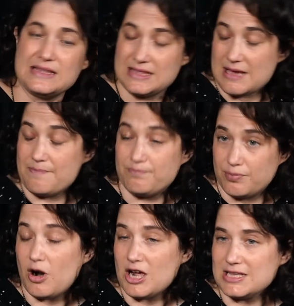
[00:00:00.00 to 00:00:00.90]
The
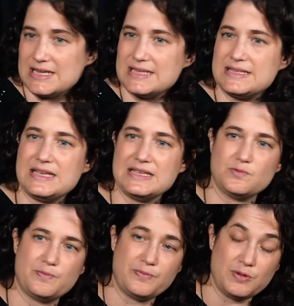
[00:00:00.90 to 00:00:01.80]
process is
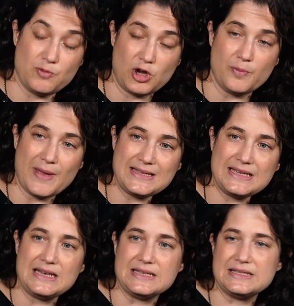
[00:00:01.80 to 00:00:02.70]
where you basically